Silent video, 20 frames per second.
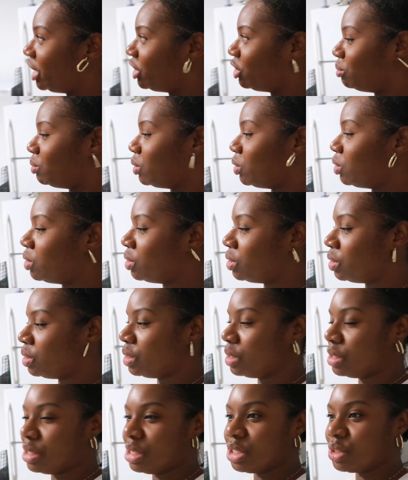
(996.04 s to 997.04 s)
that no more.
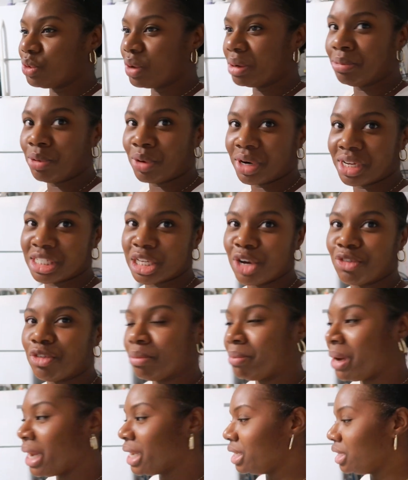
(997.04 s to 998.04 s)
So he bought himself
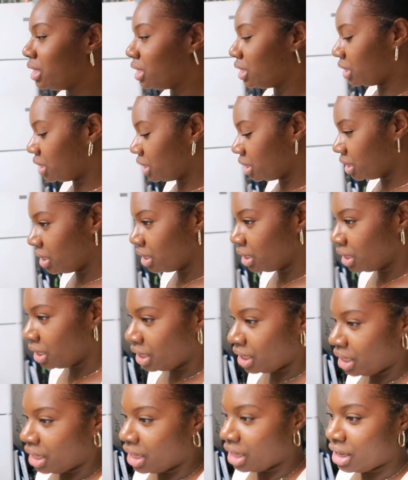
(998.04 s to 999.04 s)
a bike.
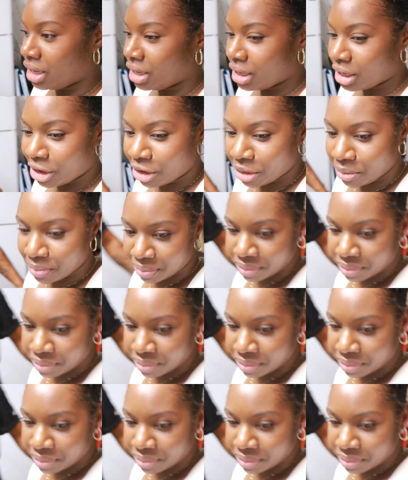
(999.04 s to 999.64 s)
And